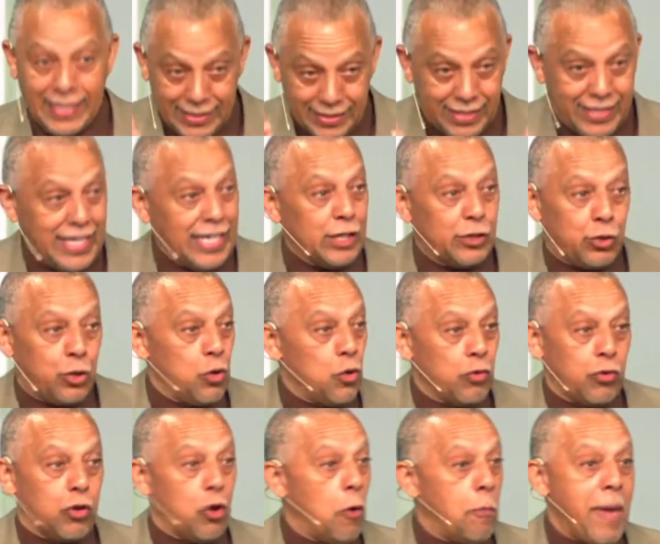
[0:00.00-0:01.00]
is the
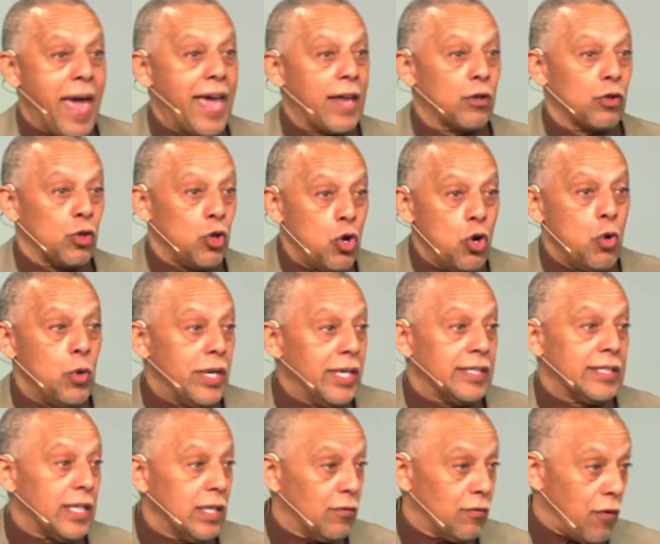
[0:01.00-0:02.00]
truth no matter who
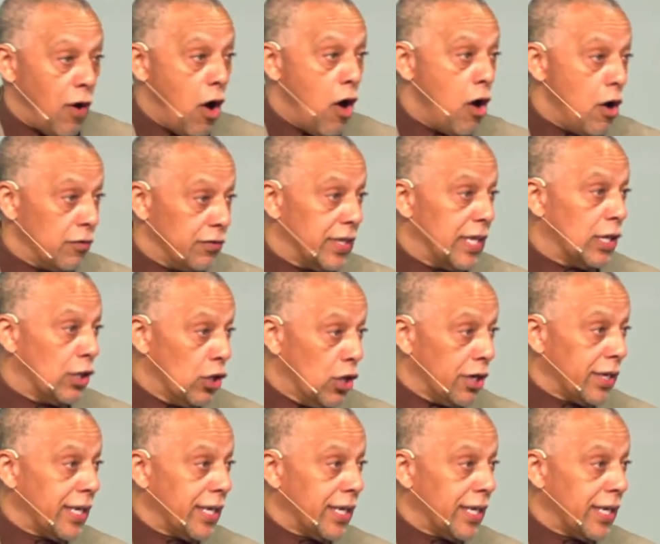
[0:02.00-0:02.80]
is involved in